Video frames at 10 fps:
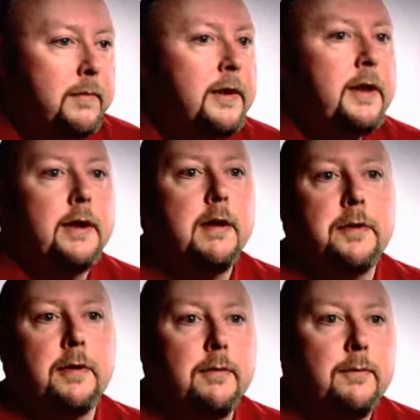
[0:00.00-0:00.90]
Leading
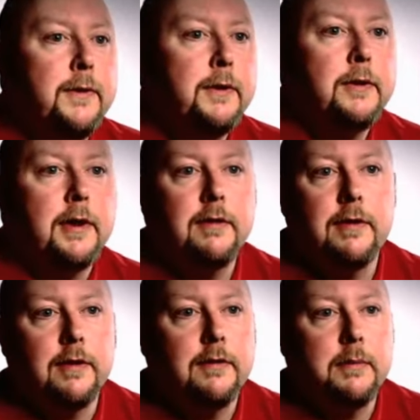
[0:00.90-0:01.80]
up to field
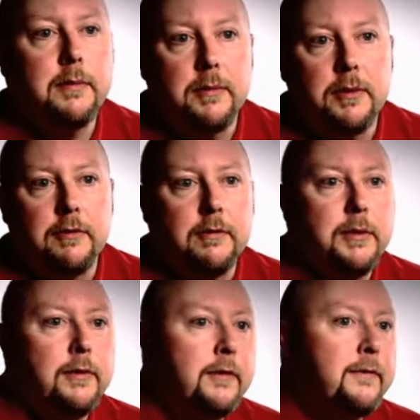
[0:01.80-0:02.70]
testing in some of the most
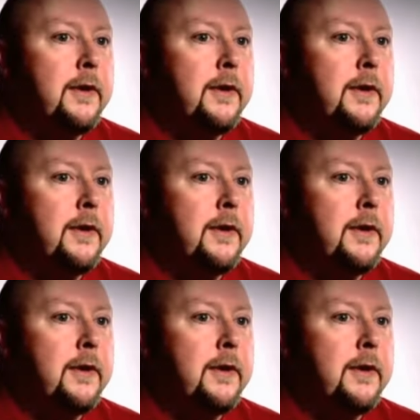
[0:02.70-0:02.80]
abusive